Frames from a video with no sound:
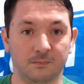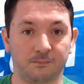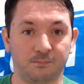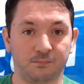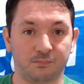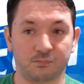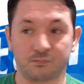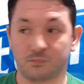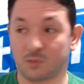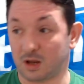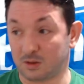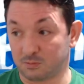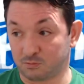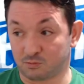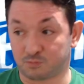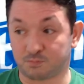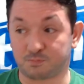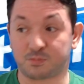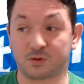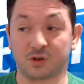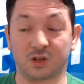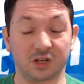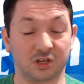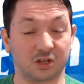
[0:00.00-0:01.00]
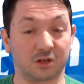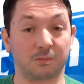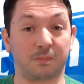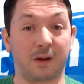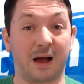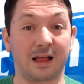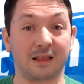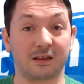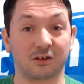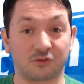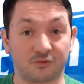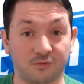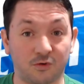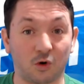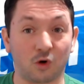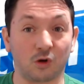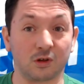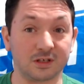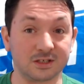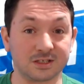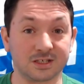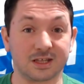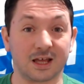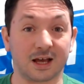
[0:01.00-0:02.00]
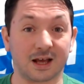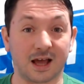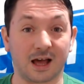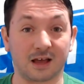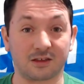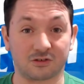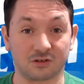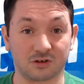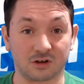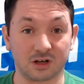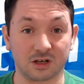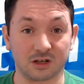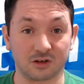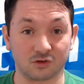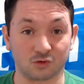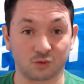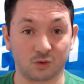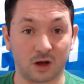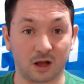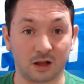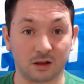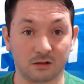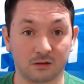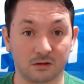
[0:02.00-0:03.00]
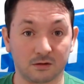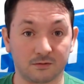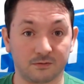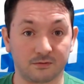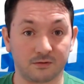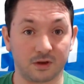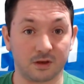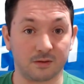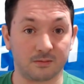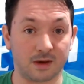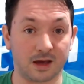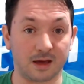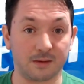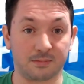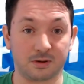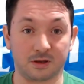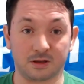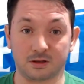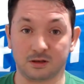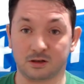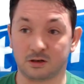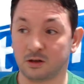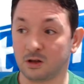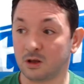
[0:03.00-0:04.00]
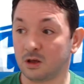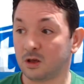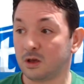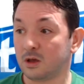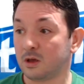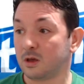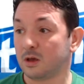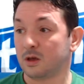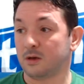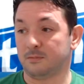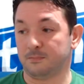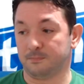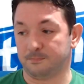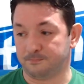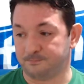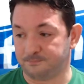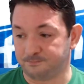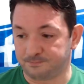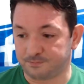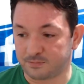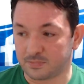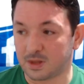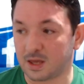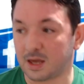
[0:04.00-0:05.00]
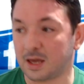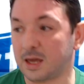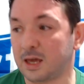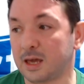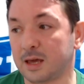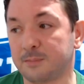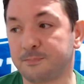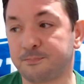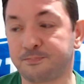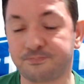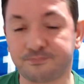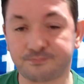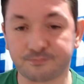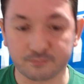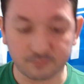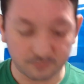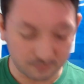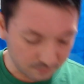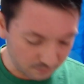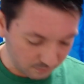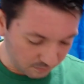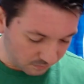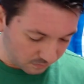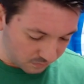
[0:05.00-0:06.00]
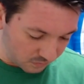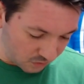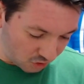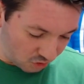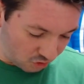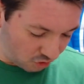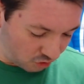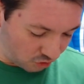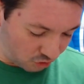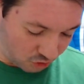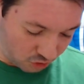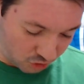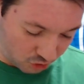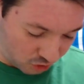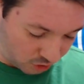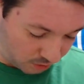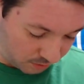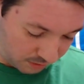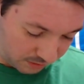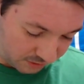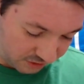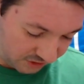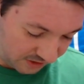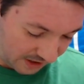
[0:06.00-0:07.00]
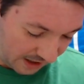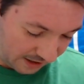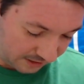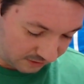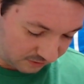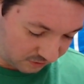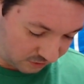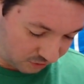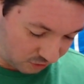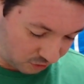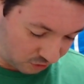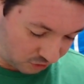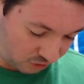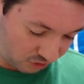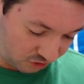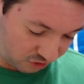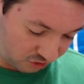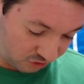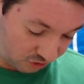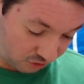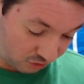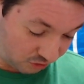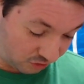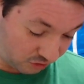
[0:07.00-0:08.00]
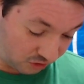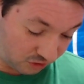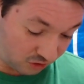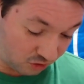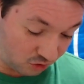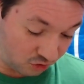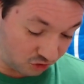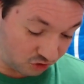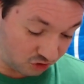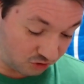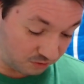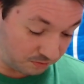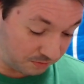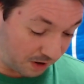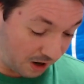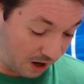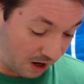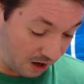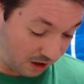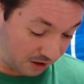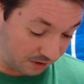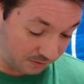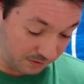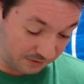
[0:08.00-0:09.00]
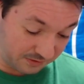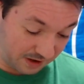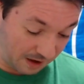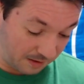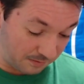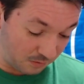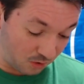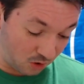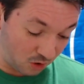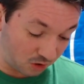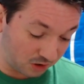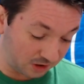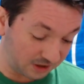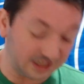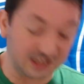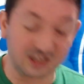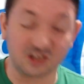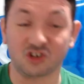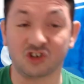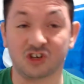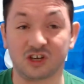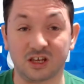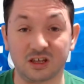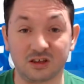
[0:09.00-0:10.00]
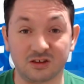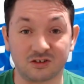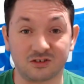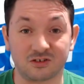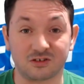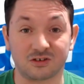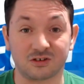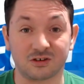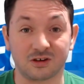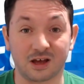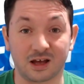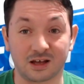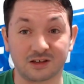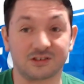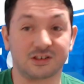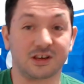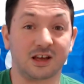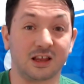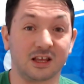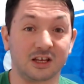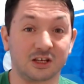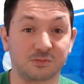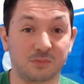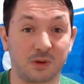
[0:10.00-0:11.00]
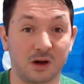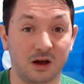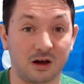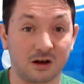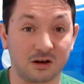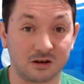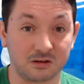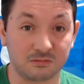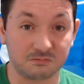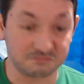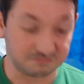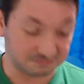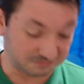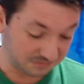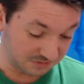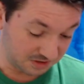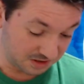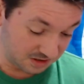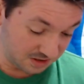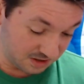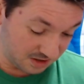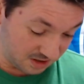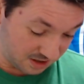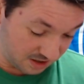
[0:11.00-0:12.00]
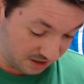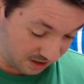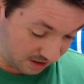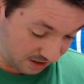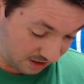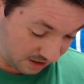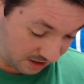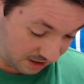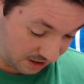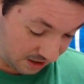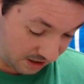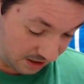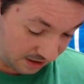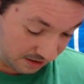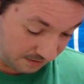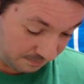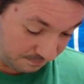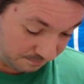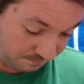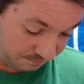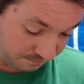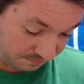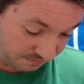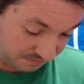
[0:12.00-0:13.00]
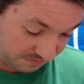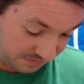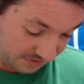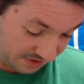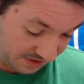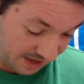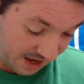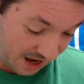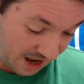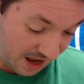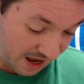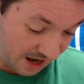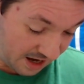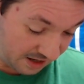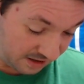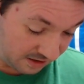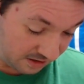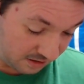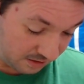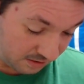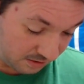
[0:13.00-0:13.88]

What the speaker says: and Crystal Palace fall into that category as well, in my opinion. Another couple of stats. Other than Goodison Park, we've kept more clean sheets at Selhurst Park. 9,